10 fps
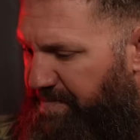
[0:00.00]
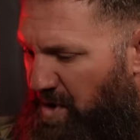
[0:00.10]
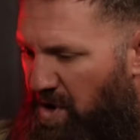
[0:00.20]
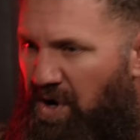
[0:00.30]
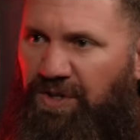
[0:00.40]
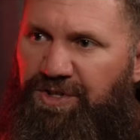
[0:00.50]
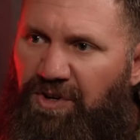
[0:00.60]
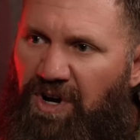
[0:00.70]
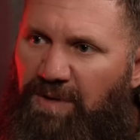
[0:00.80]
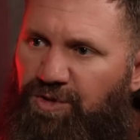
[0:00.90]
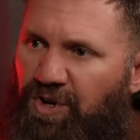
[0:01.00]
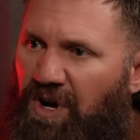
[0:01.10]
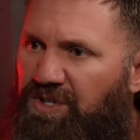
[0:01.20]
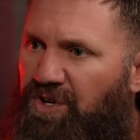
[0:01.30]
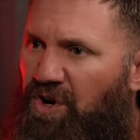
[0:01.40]
Hoods are up,
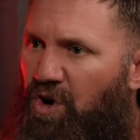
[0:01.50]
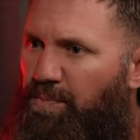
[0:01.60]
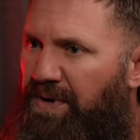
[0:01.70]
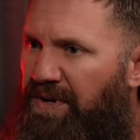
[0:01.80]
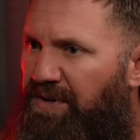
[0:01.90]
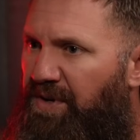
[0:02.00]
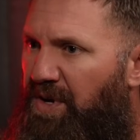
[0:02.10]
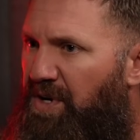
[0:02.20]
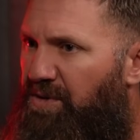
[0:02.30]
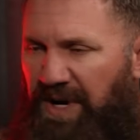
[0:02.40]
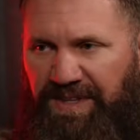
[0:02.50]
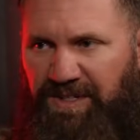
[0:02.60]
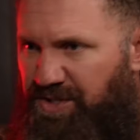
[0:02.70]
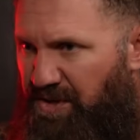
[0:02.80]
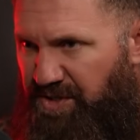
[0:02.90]
trunks are open, right? They're
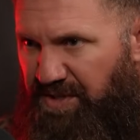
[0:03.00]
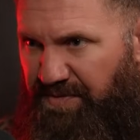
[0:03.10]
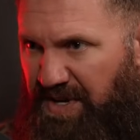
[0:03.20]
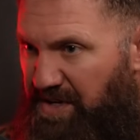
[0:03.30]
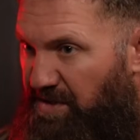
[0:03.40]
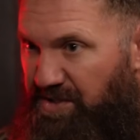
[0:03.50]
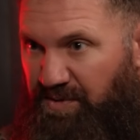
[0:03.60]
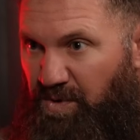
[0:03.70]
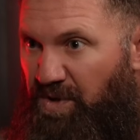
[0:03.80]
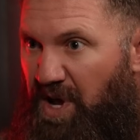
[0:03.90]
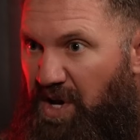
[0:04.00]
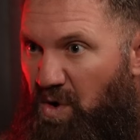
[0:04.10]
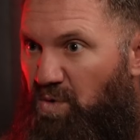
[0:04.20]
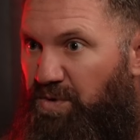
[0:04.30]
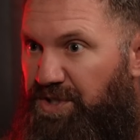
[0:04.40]
searching the vehicles, and we're like,
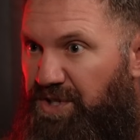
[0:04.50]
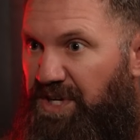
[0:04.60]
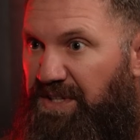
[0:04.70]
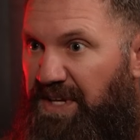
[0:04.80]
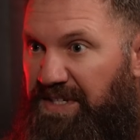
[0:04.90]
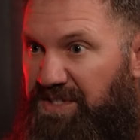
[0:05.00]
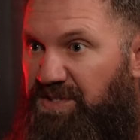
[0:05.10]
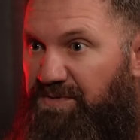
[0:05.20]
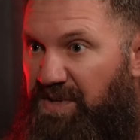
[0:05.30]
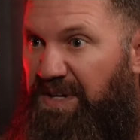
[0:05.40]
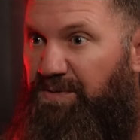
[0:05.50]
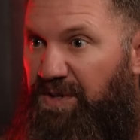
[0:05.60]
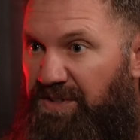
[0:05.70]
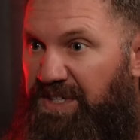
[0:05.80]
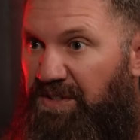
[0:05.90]
holy shit, like this is the freaking real
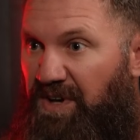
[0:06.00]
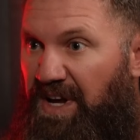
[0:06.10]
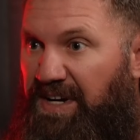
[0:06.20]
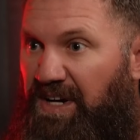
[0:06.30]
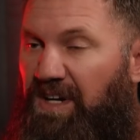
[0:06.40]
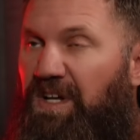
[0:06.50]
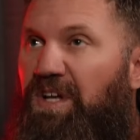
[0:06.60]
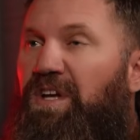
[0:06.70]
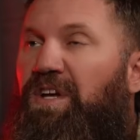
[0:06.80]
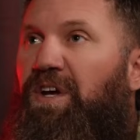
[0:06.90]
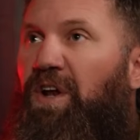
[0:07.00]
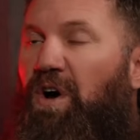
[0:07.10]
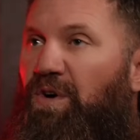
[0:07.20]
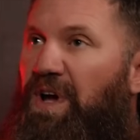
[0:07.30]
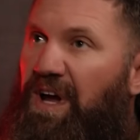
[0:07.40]
deal right here,
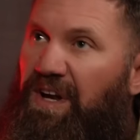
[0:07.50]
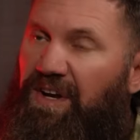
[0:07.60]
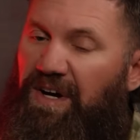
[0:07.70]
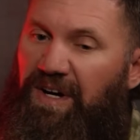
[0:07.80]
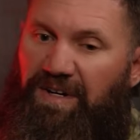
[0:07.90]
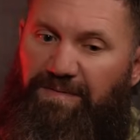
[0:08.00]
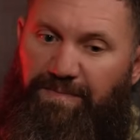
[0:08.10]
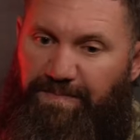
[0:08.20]
and